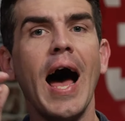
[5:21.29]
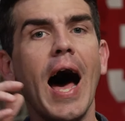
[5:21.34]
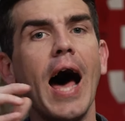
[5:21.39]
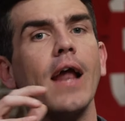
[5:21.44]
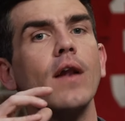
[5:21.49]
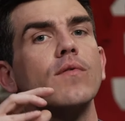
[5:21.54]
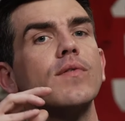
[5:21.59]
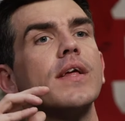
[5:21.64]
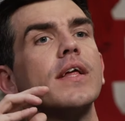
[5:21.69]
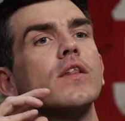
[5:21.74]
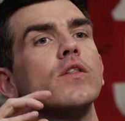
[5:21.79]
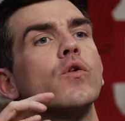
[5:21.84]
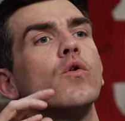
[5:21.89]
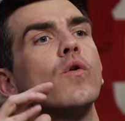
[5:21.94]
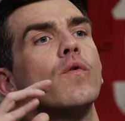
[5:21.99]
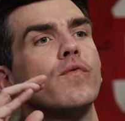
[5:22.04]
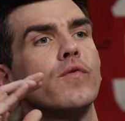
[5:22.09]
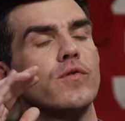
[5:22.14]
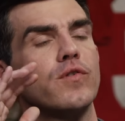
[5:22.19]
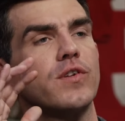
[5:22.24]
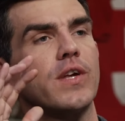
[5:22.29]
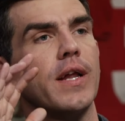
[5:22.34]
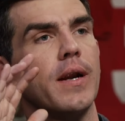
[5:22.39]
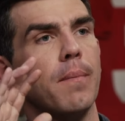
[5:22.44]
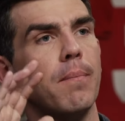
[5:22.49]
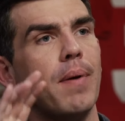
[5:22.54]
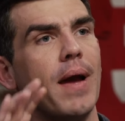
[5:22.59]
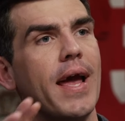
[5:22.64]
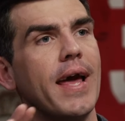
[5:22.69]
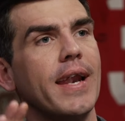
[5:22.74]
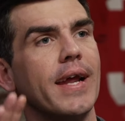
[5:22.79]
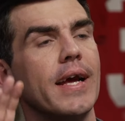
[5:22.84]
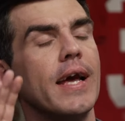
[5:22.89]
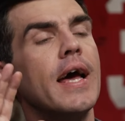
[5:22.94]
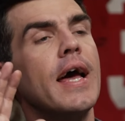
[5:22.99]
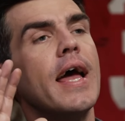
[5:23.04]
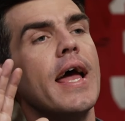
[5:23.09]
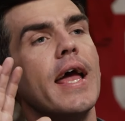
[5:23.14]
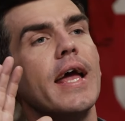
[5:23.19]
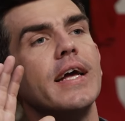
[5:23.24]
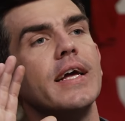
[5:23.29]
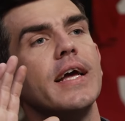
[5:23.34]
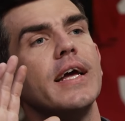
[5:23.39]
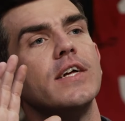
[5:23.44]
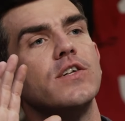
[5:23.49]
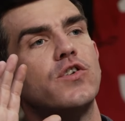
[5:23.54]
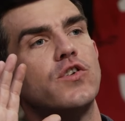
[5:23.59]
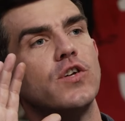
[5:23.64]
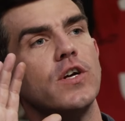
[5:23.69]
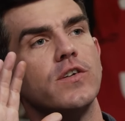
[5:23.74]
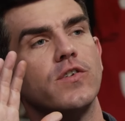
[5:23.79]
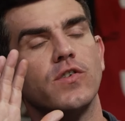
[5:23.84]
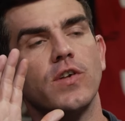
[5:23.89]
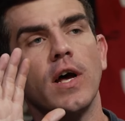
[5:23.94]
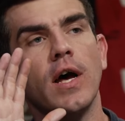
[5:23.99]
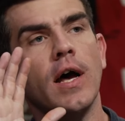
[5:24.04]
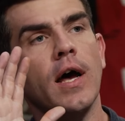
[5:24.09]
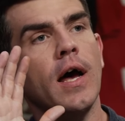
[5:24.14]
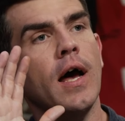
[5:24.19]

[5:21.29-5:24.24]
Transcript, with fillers: I don't think Louisville's going to panic. It, it's just,